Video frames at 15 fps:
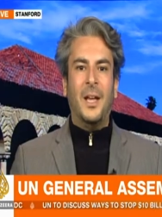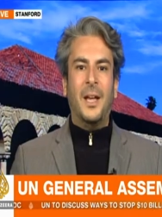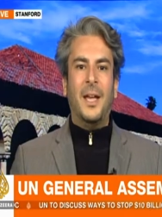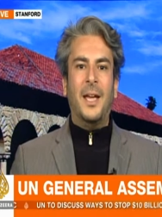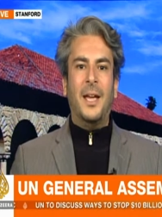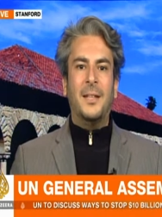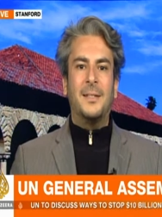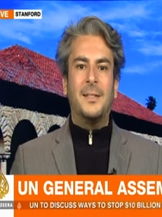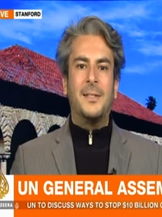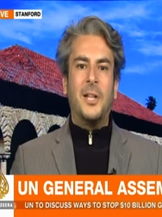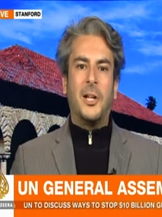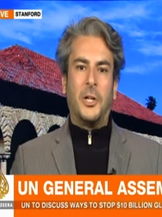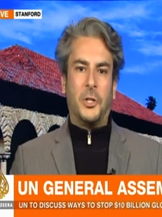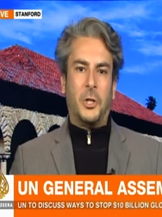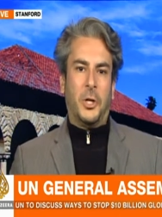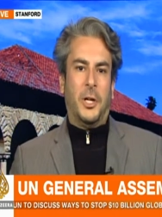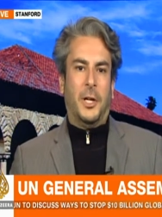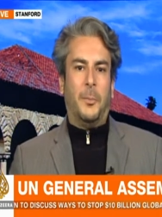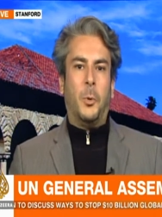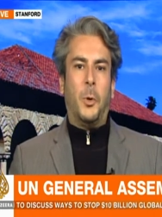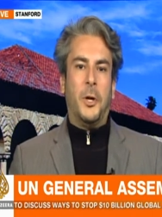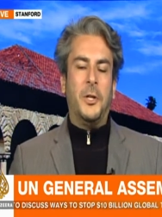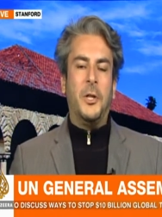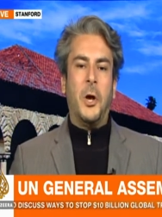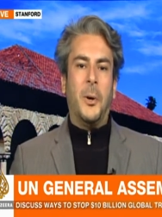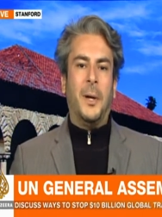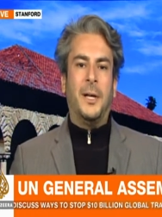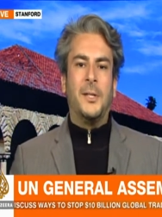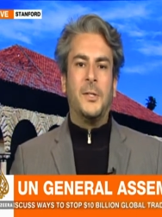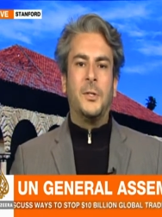It's not a turning point,
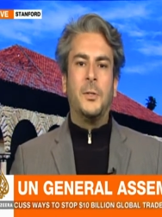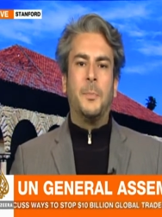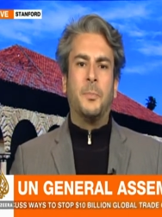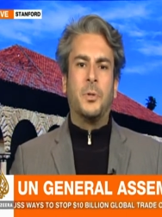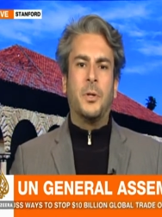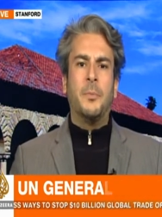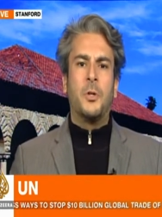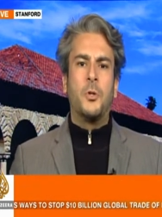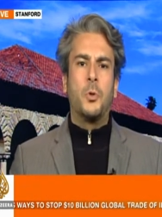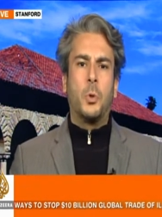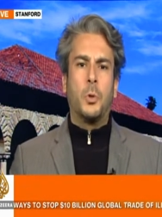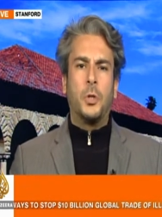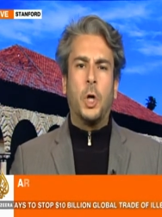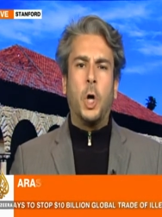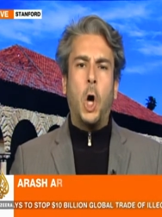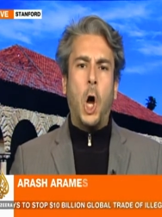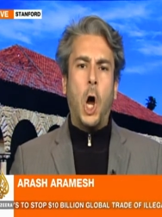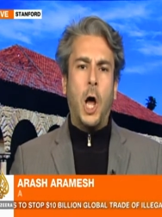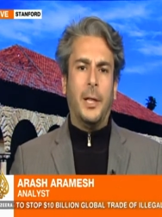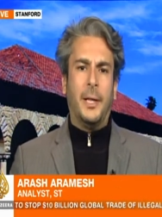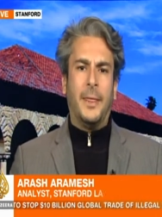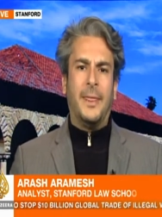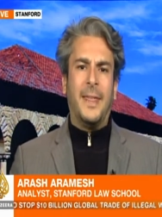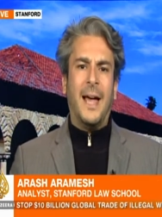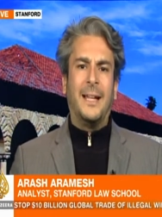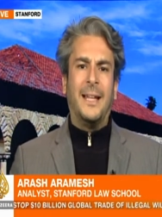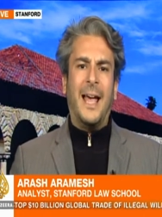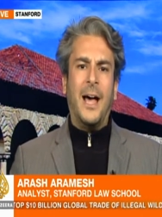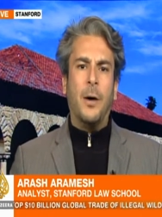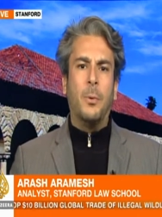no, and it's premature to call it
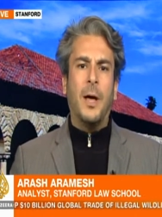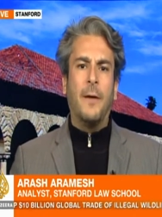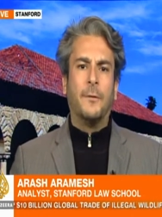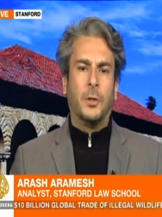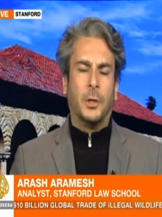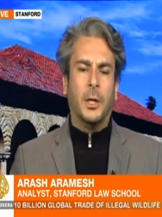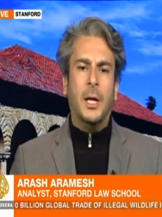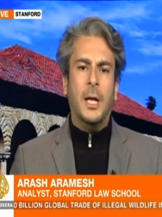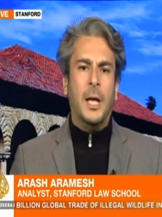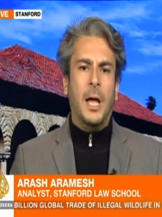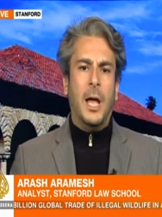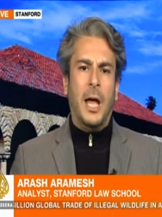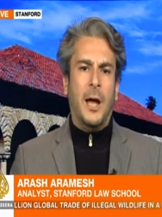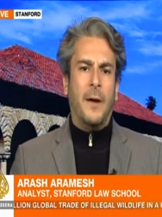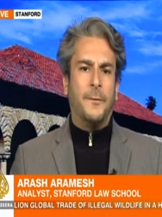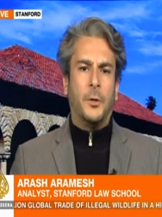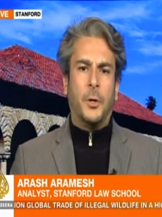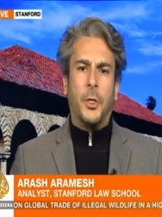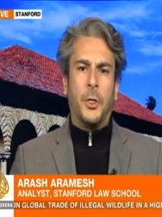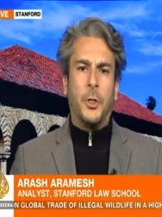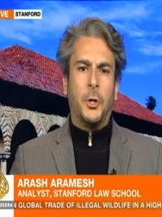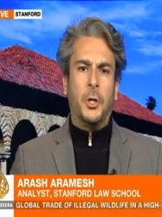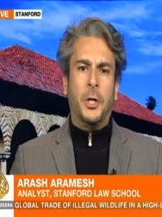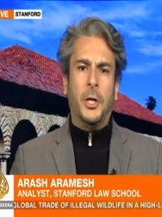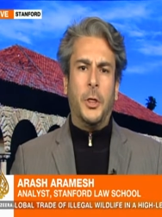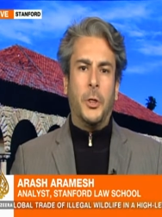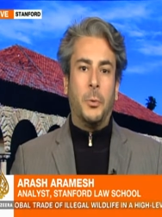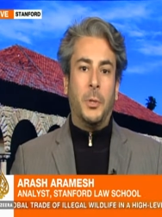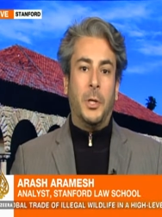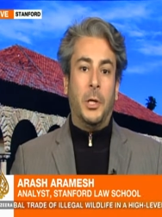that. However, after
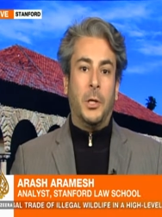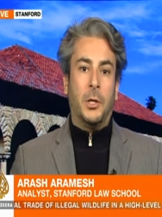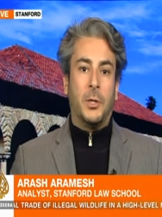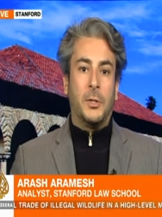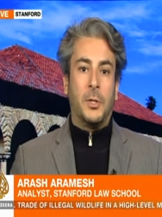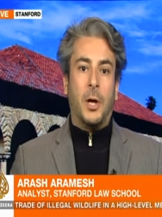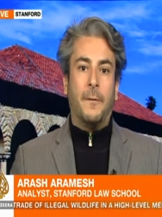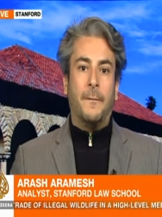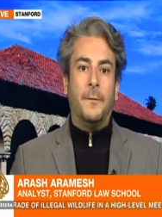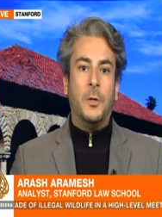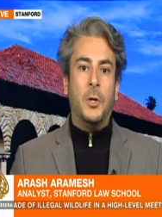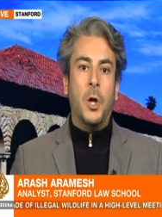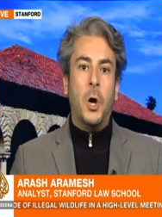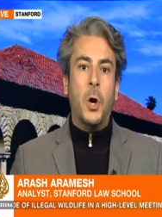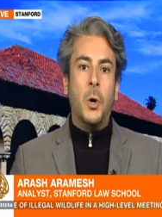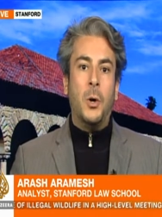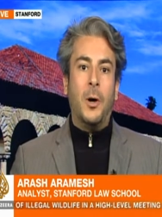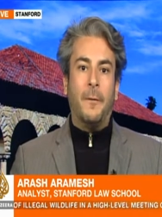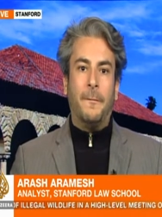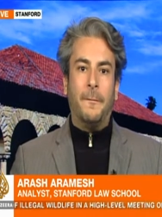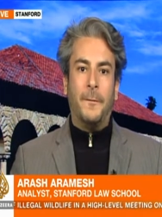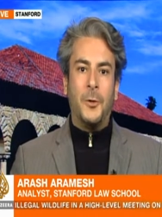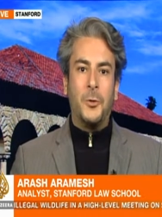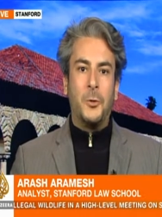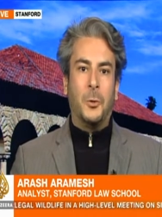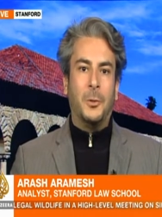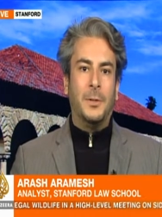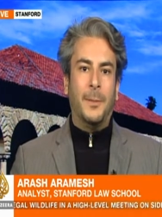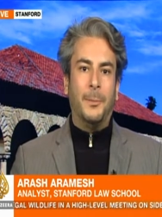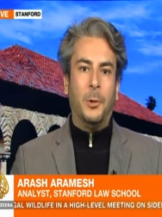33 years of no
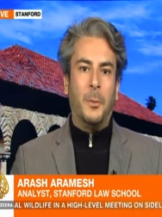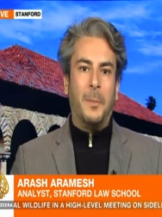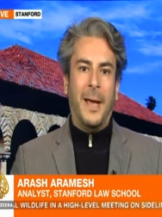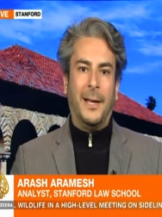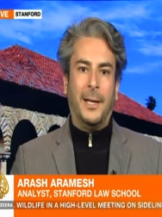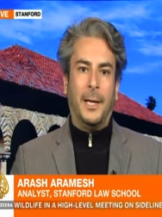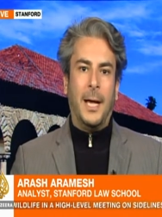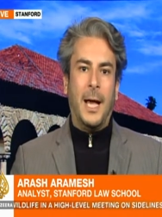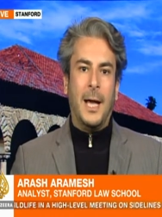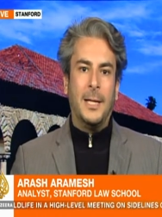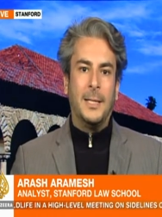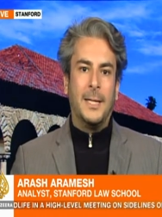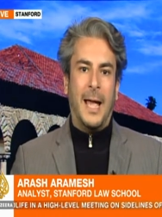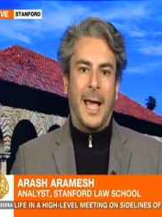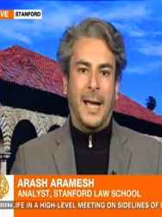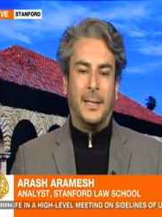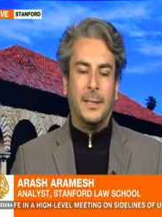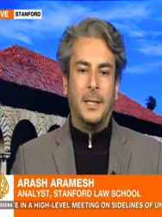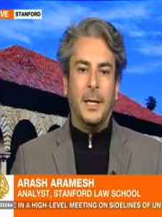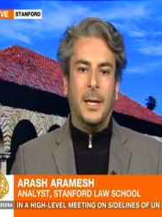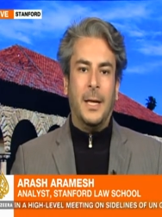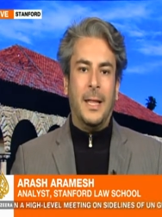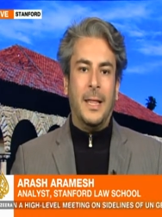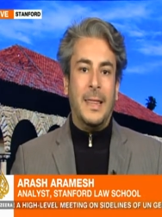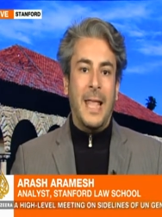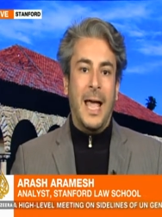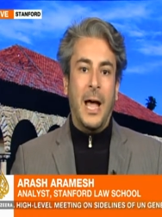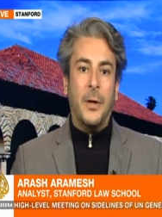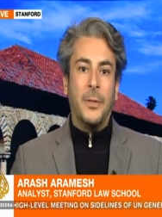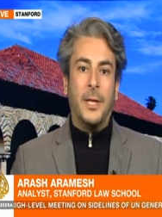official diplomatic contact,
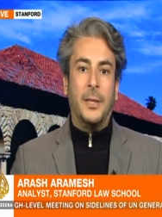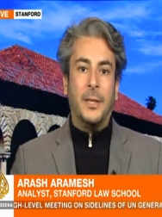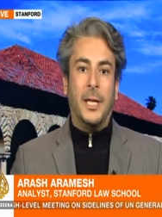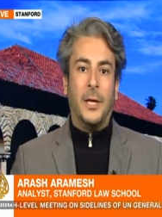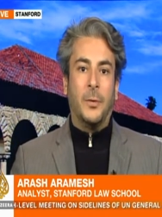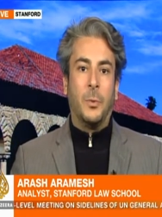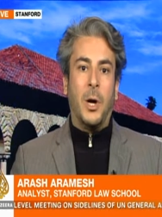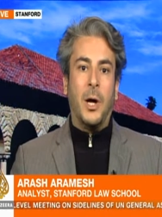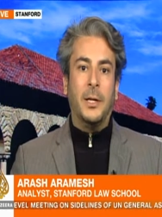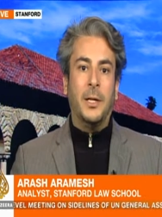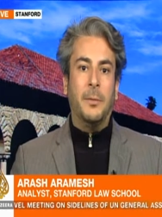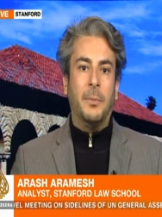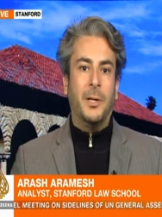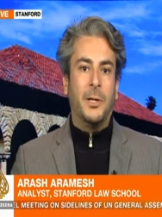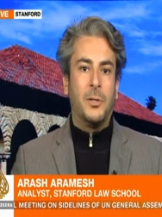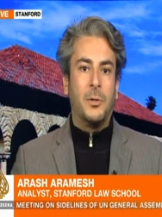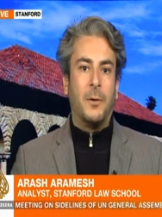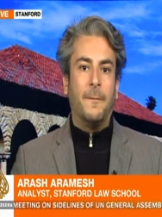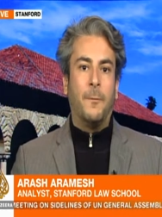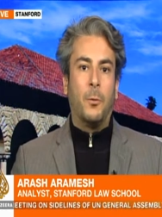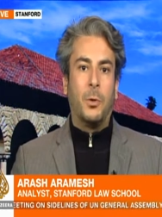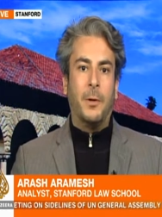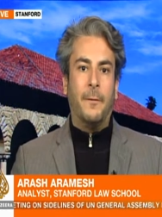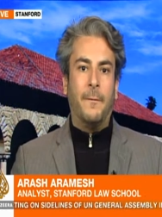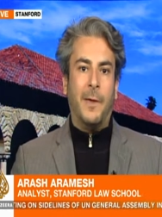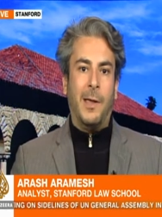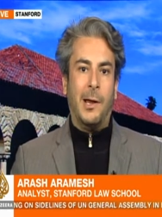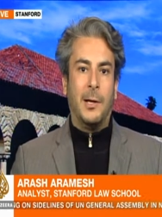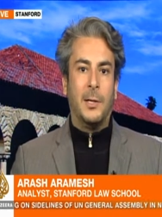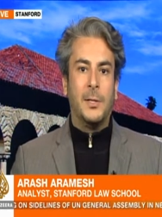now that the Iranian Minister of Foreign
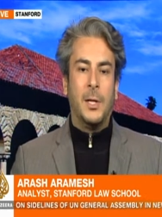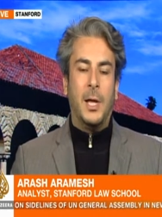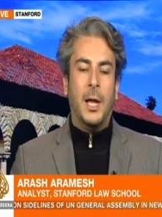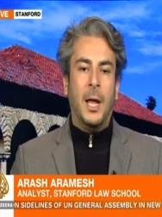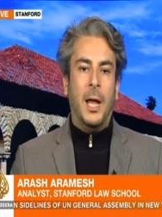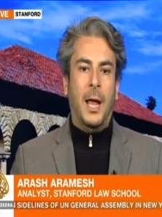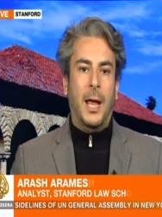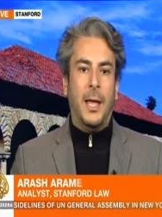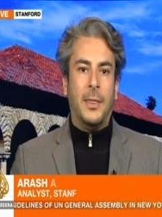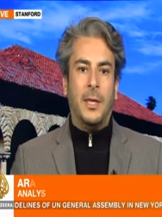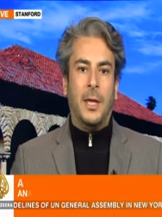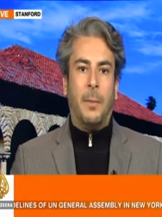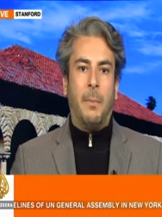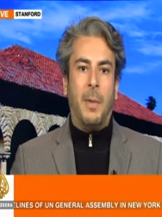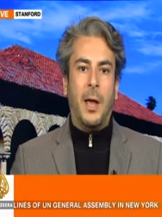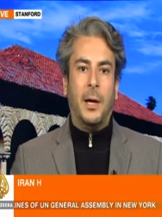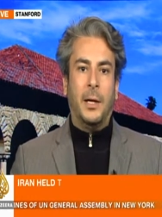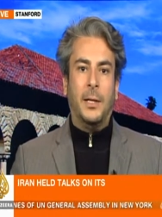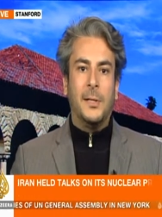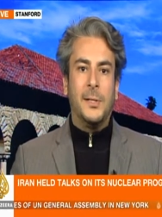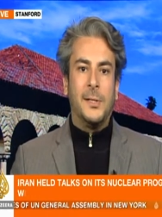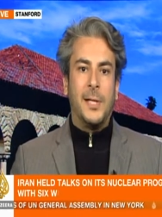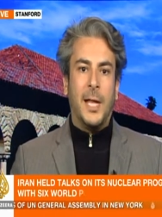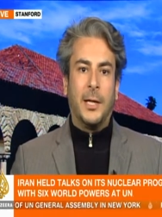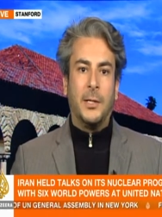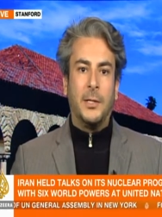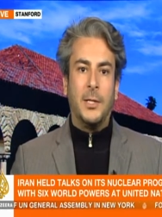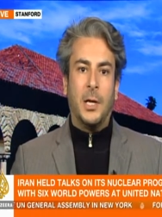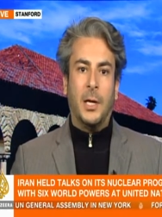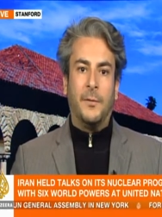Affairs and the American
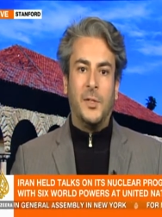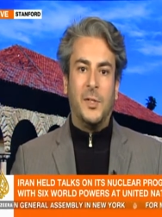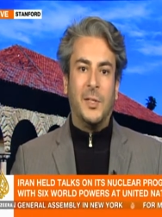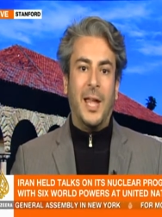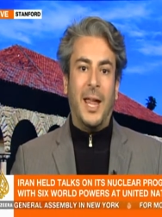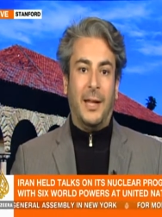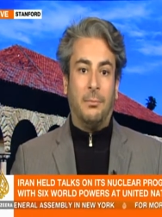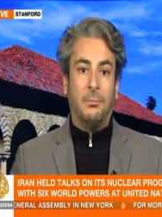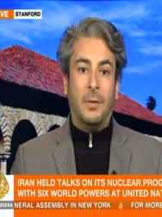Secretary of State